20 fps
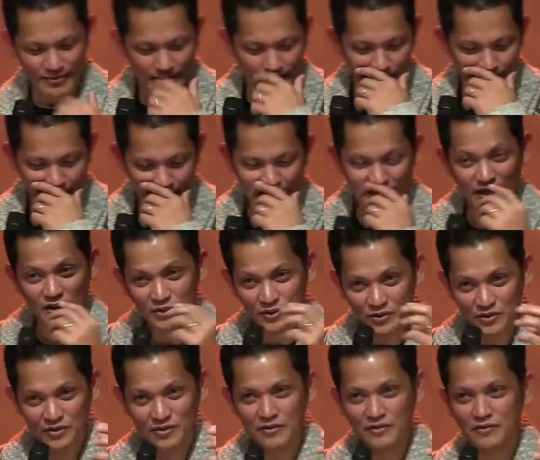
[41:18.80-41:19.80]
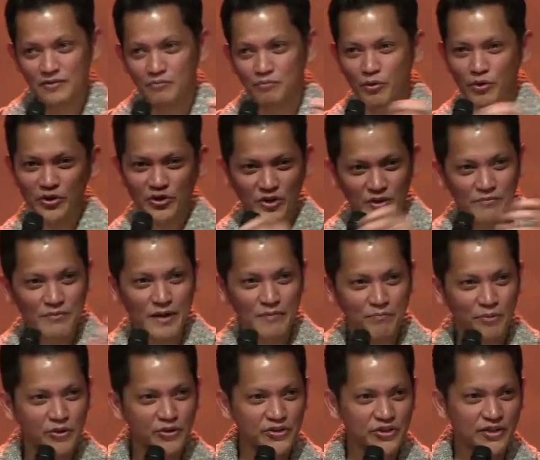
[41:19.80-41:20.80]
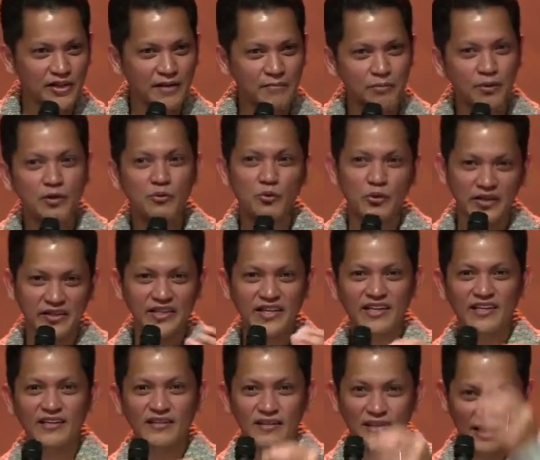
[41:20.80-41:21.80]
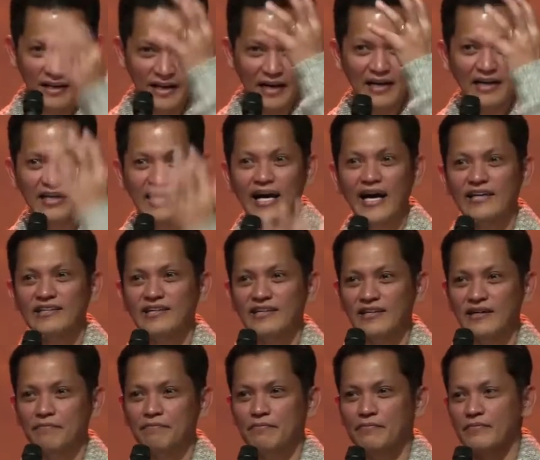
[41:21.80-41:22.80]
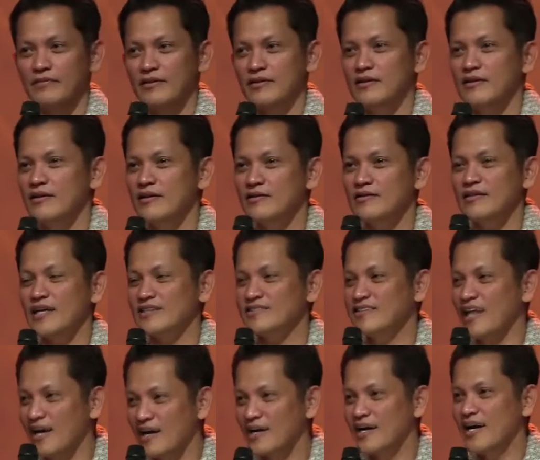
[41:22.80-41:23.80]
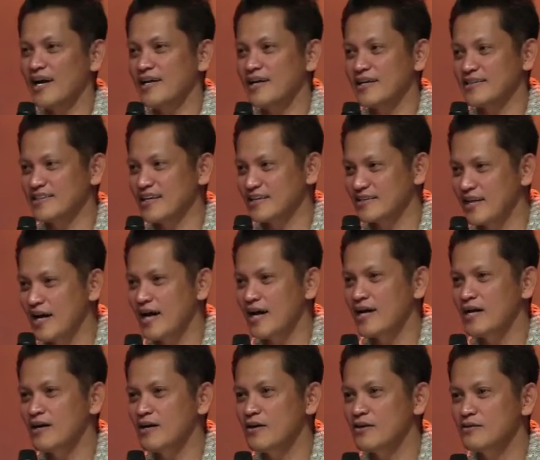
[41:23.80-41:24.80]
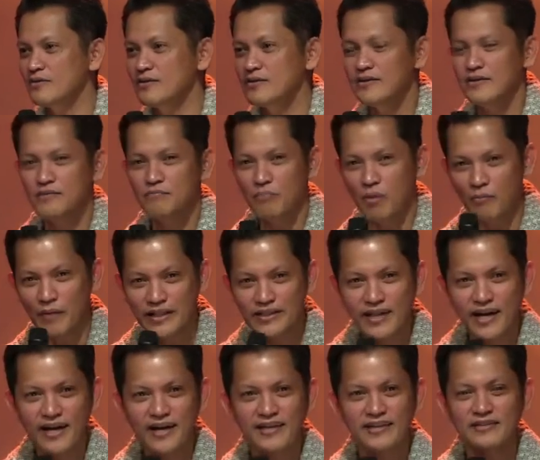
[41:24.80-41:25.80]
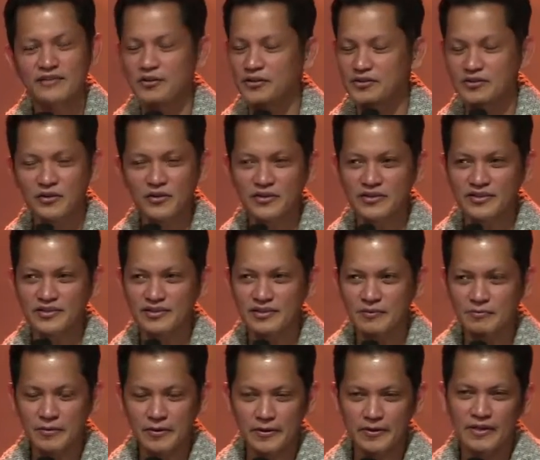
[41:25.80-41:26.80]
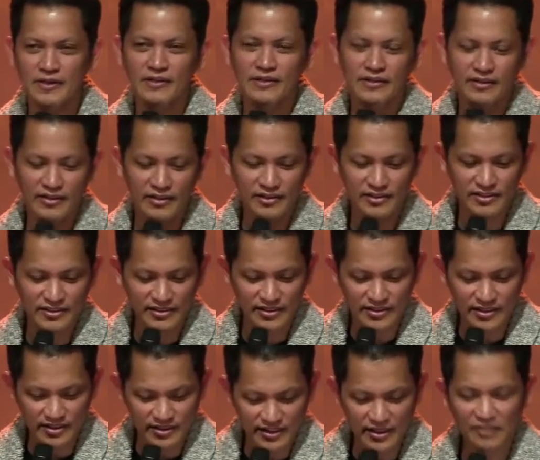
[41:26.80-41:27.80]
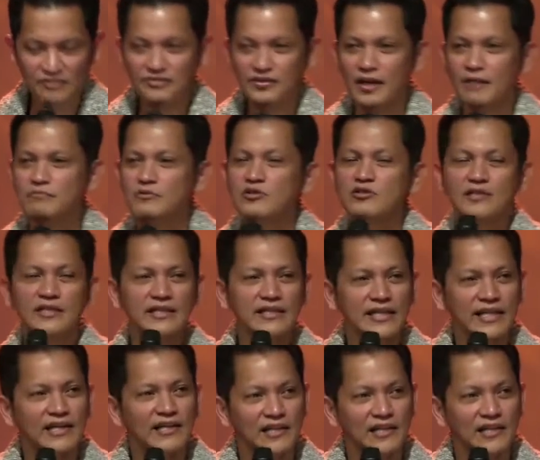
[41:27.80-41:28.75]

Kasi kung portion by portion lang po, and we think ang God ang nag, nagtanggal at nagnakaw, pumatay. No, no, hindi po yan. The, the thief came to steal, kill, and